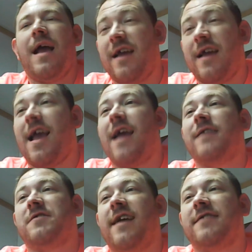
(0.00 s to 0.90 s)

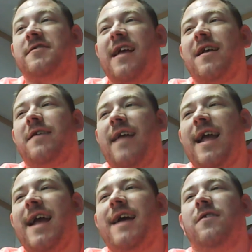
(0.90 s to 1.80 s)
And saying
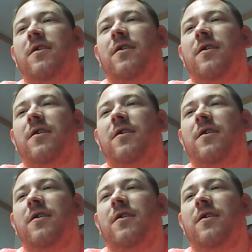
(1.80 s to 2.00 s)
that,